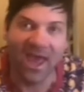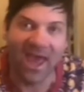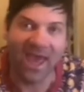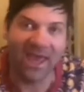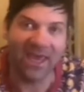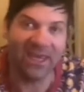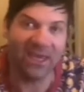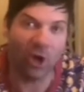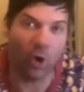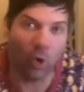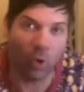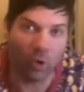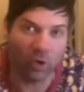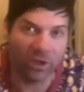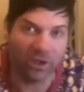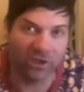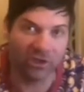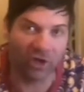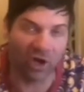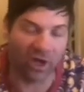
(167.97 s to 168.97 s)
he
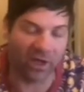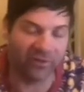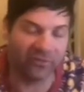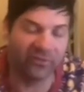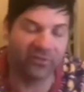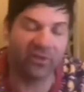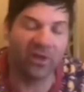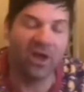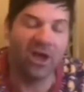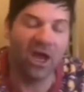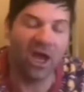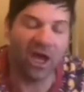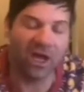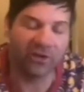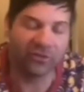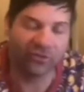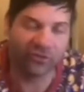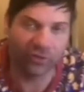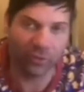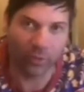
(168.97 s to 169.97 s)
organized a
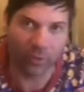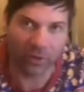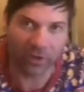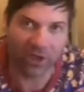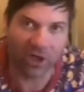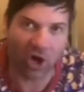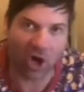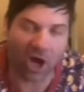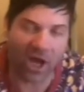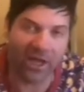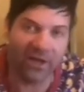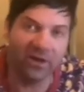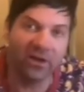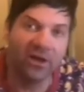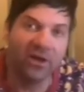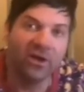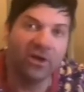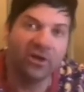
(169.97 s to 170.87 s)
tour guide